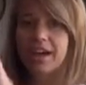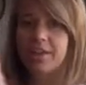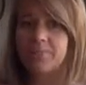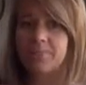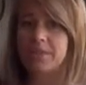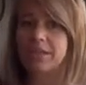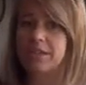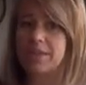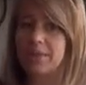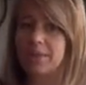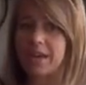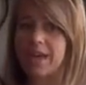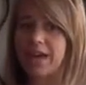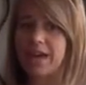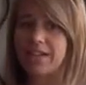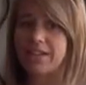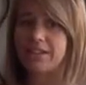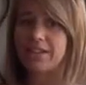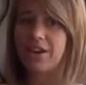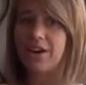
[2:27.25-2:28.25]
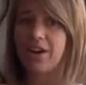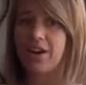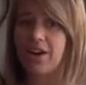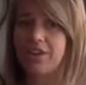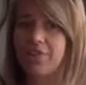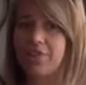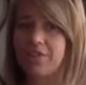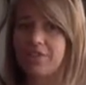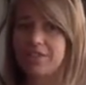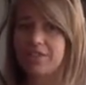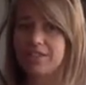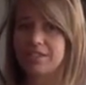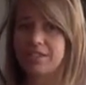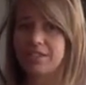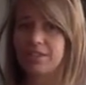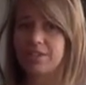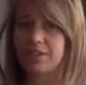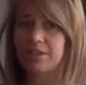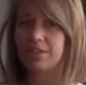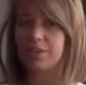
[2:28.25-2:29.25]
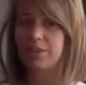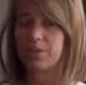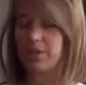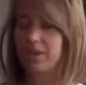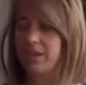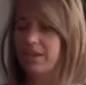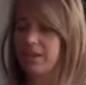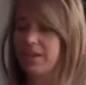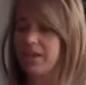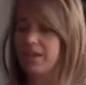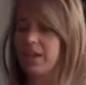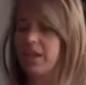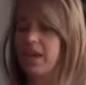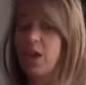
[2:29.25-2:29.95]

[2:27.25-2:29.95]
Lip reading: I peel my hands off of the steering wheel,